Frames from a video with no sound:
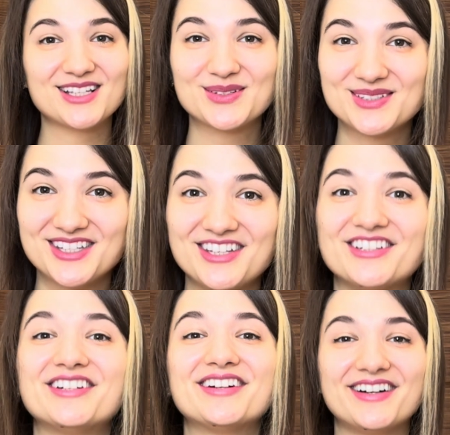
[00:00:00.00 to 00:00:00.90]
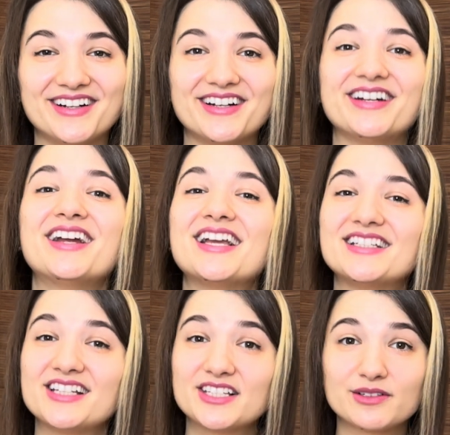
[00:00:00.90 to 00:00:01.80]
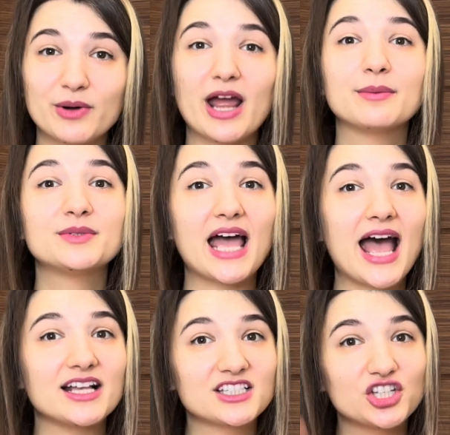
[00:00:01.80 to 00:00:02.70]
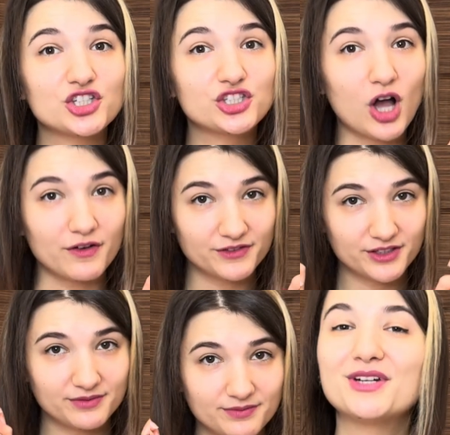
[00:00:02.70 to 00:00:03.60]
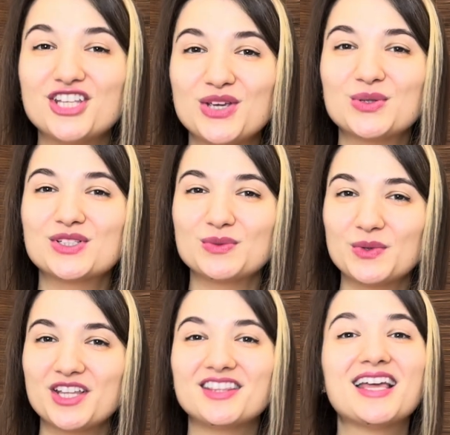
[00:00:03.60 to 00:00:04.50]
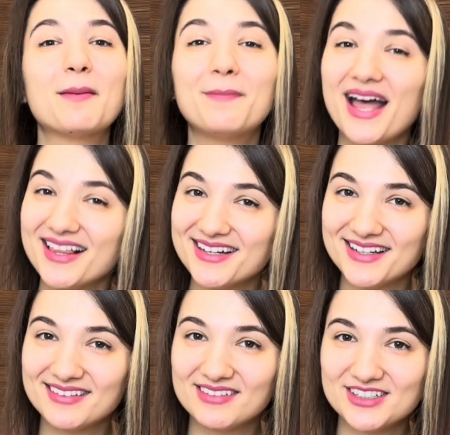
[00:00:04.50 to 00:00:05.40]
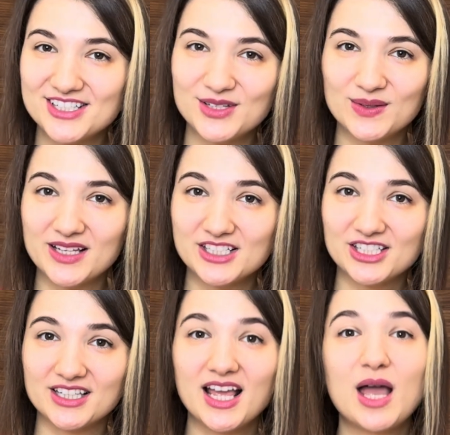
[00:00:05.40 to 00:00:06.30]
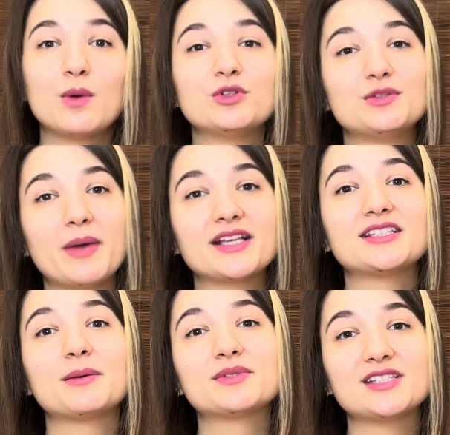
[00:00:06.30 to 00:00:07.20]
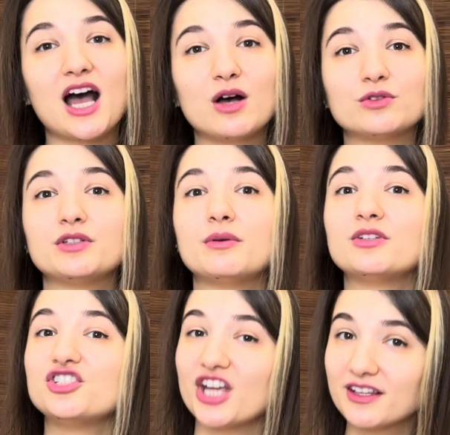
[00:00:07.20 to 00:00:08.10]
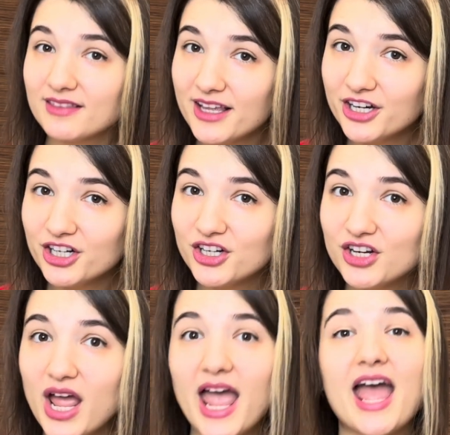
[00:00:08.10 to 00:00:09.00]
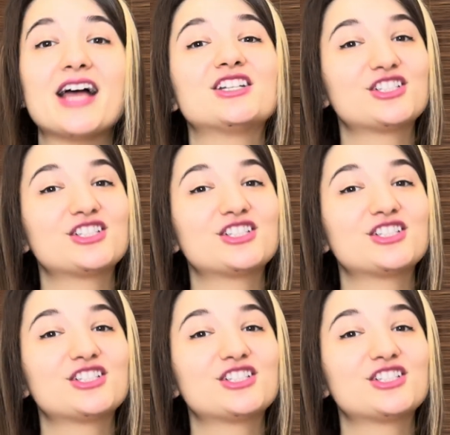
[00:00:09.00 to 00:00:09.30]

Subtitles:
sounds here are described as soft, produced with palatal articulation, which makes them sound gentler and